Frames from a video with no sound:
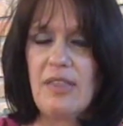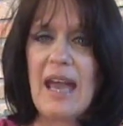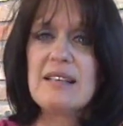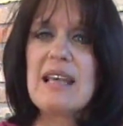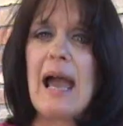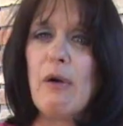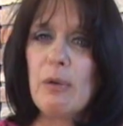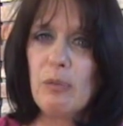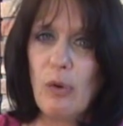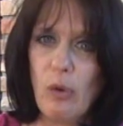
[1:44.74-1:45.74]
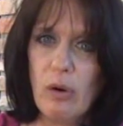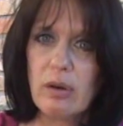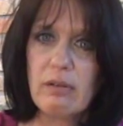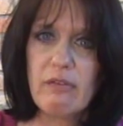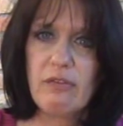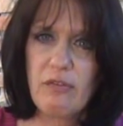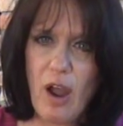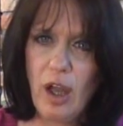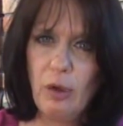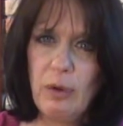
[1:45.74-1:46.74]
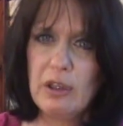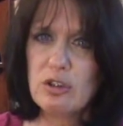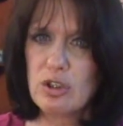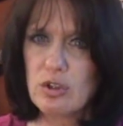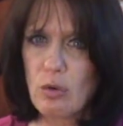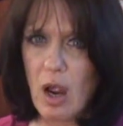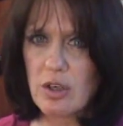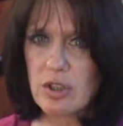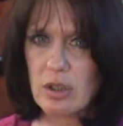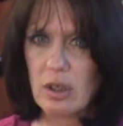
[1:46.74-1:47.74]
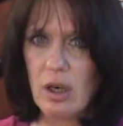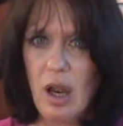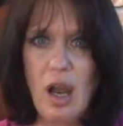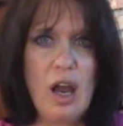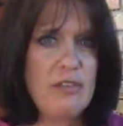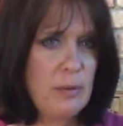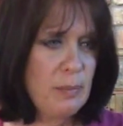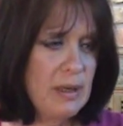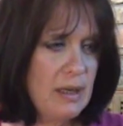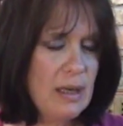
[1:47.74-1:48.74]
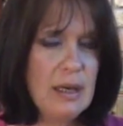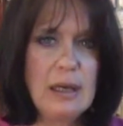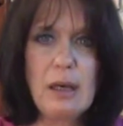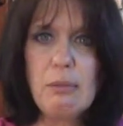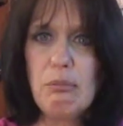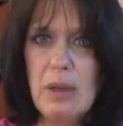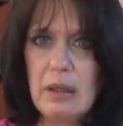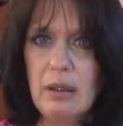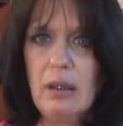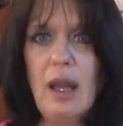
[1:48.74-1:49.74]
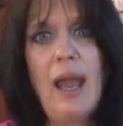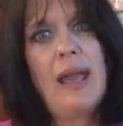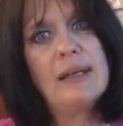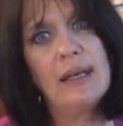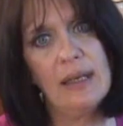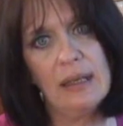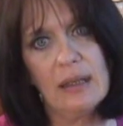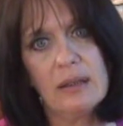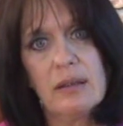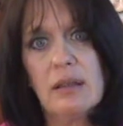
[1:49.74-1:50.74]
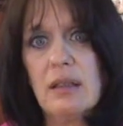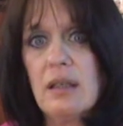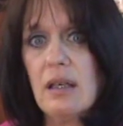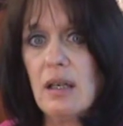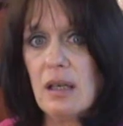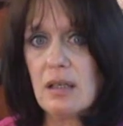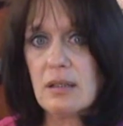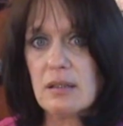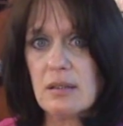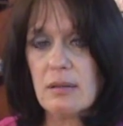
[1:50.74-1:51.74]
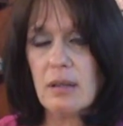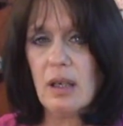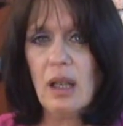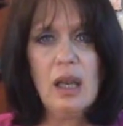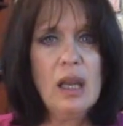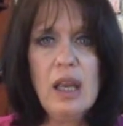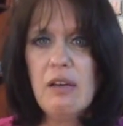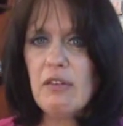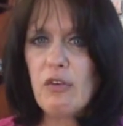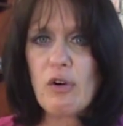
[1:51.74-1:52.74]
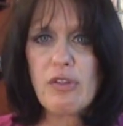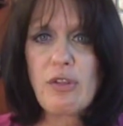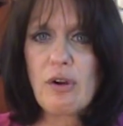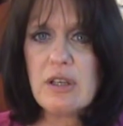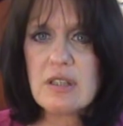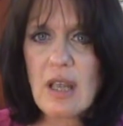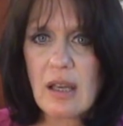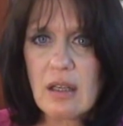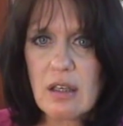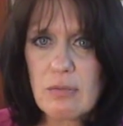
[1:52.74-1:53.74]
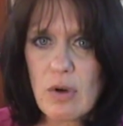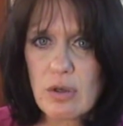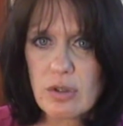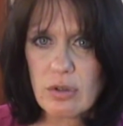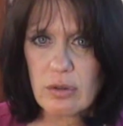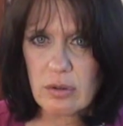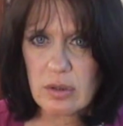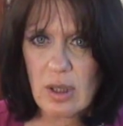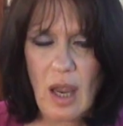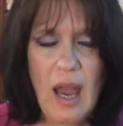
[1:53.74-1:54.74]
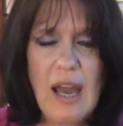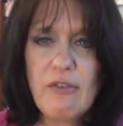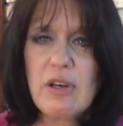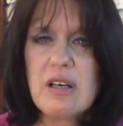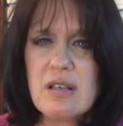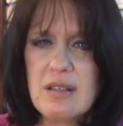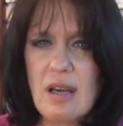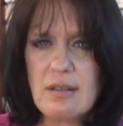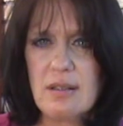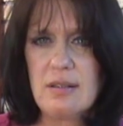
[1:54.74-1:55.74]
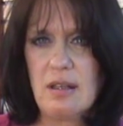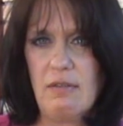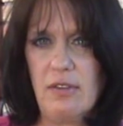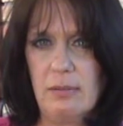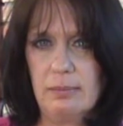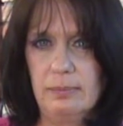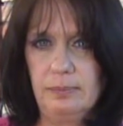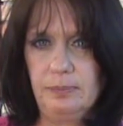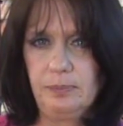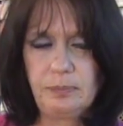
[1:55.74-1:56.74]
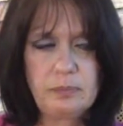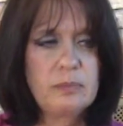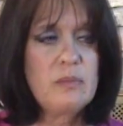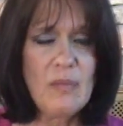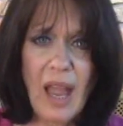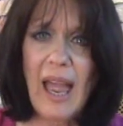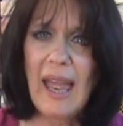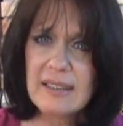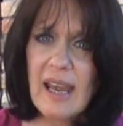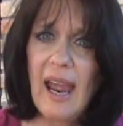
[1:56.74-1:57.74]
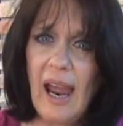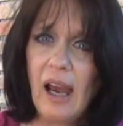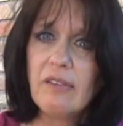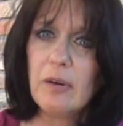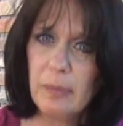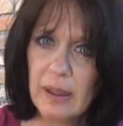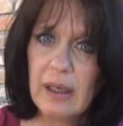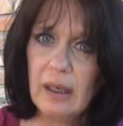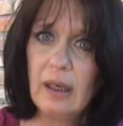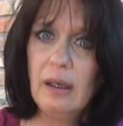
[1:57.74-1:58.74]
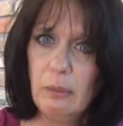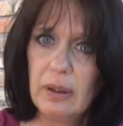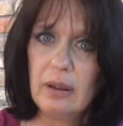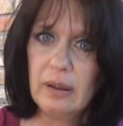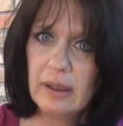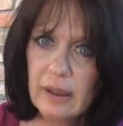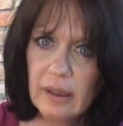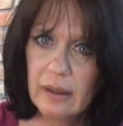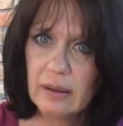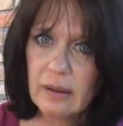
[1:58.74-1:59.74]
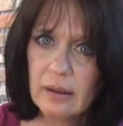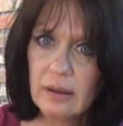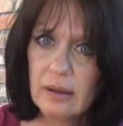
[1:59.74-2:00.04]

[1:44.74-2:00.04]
That's how important following structure of a beginning, middle, and an end is. Even for 30-second commercials, I've written dozens of them. I had to have a beginning, middle, and an end.